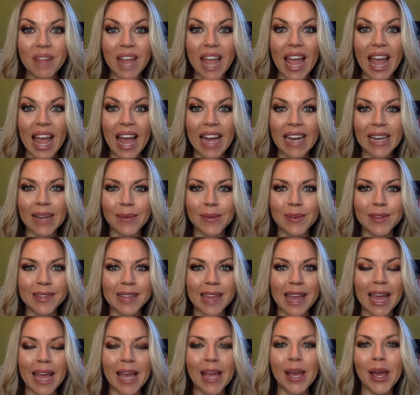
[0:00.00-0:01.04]
And it was
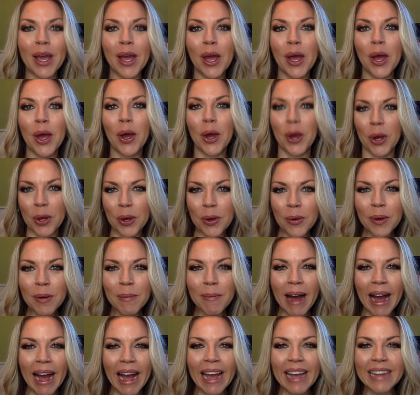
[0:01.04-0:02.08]
like, who am
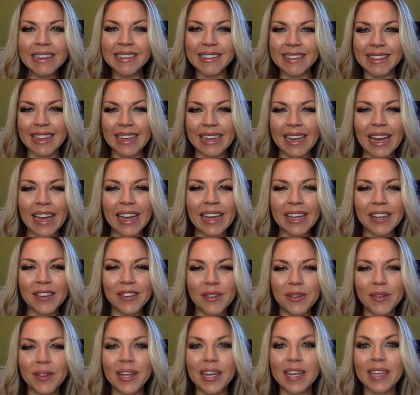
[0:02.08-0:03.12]
I to think I can
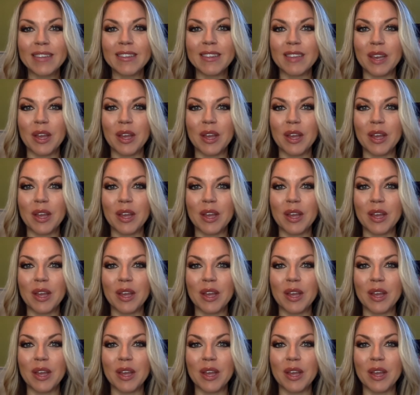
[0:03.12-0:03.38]
do this?